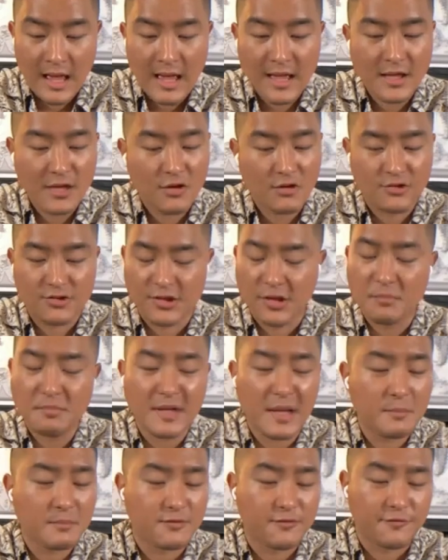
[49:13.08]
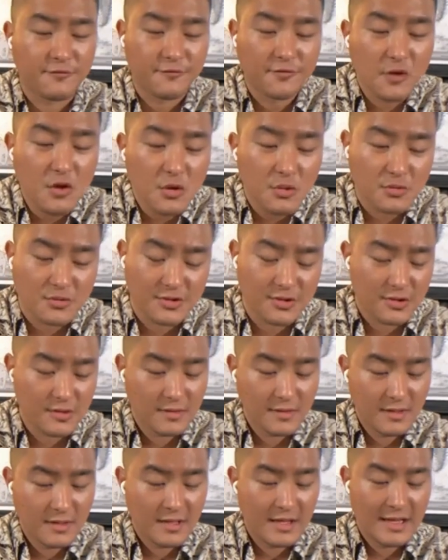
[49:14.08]
And you know, sometimes fruit
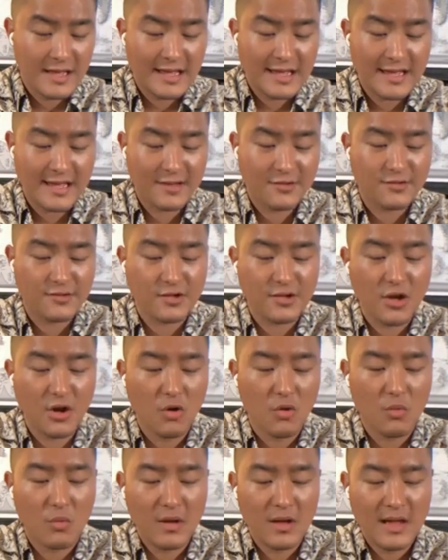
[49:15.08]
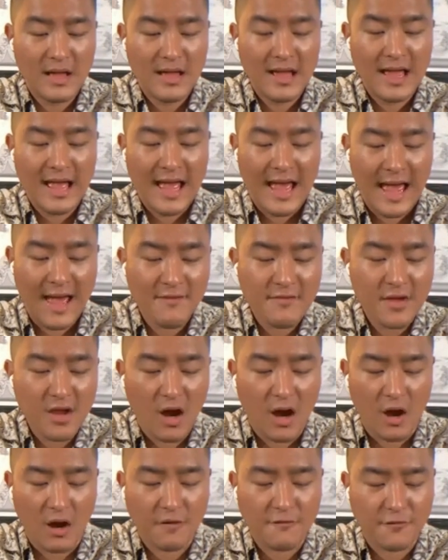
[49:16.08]
is, you know, having
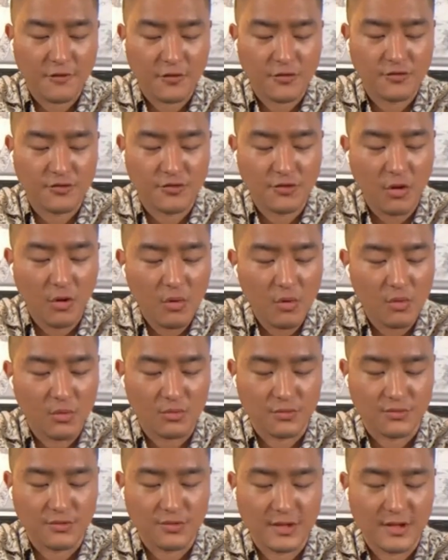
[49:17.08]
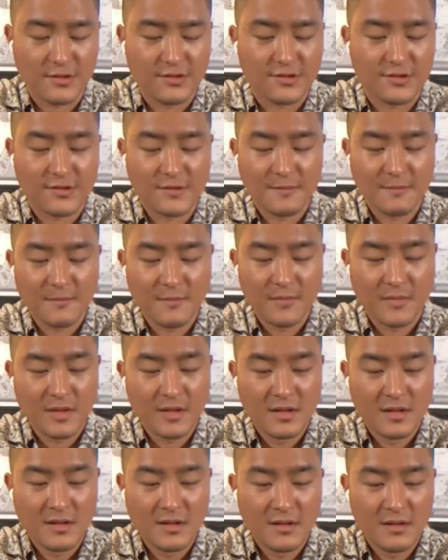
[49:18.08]
a heart for souls. It's,
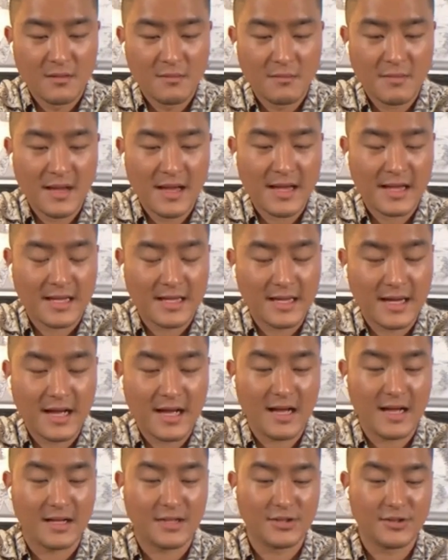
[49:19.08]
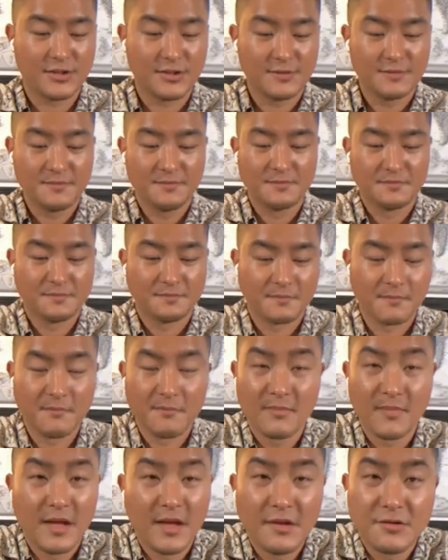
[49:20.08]
my gosh,
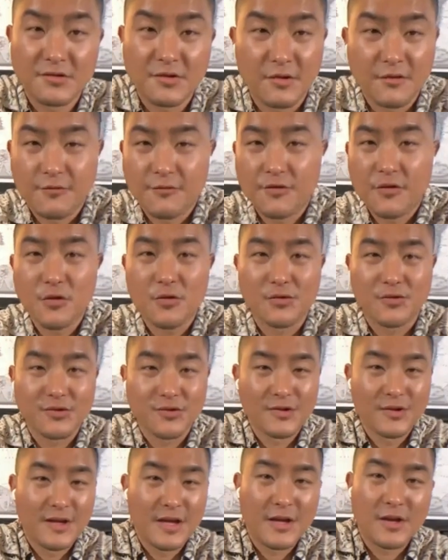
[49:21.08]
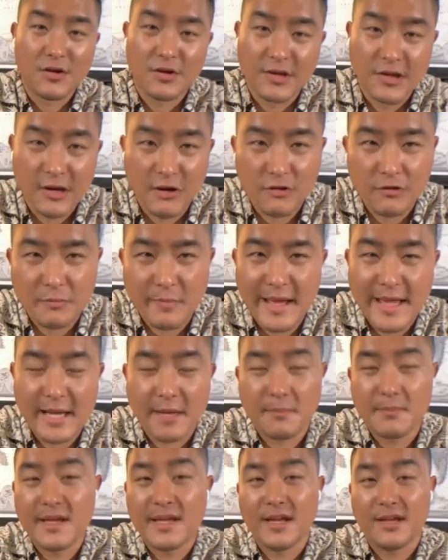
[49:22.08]
is there fruit in your
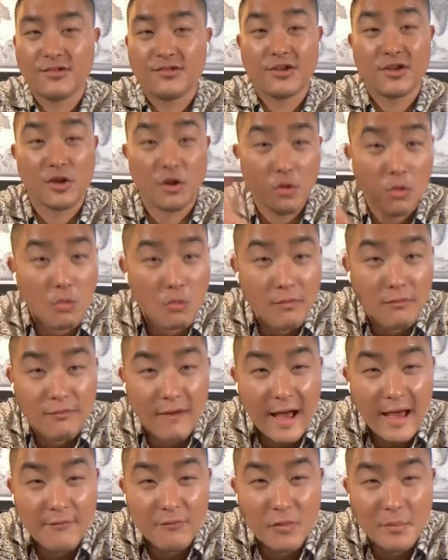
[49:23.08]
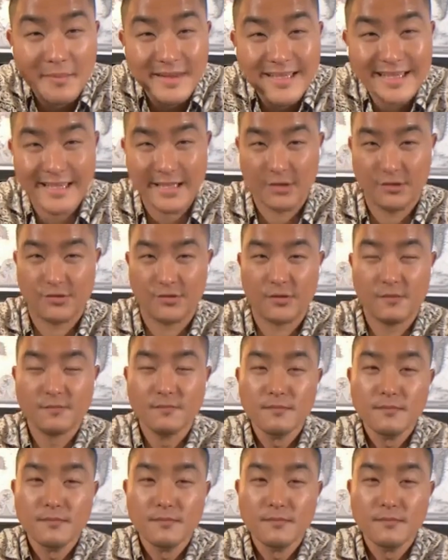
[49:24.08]
charismatic meetings, in your revival meetings?